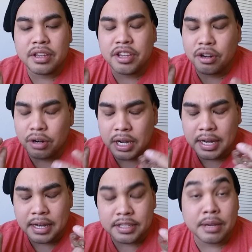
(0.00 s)

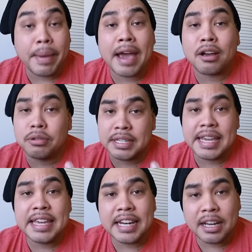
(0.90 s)
tobacco to
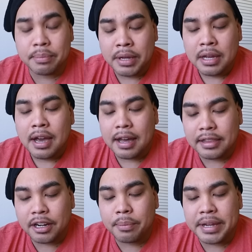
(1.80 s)
heat up a
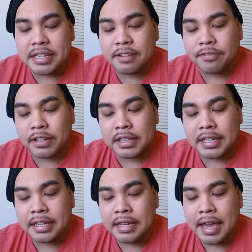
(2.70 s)
little bit
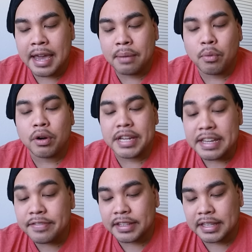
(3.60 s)
differently and more
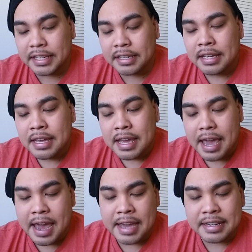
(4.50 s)
evenly,
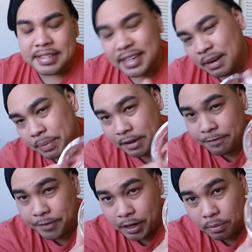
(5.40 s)
and it's going to be a
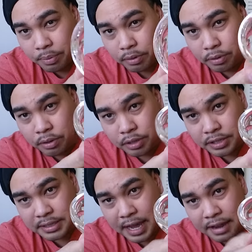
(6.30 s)
funnel
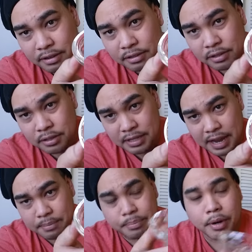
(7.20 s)
style
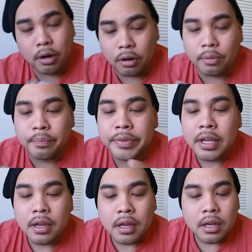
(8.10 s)
type bowl.
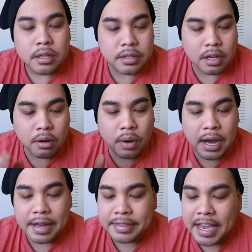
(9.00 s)

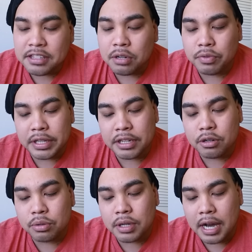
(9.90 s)
So that's a really
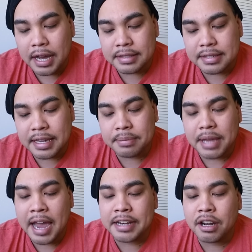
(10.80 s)
cool
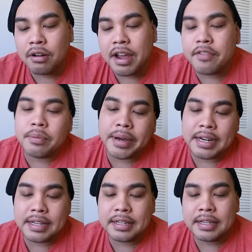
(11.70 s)
concept. I know
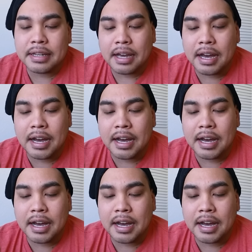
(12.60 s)
everybody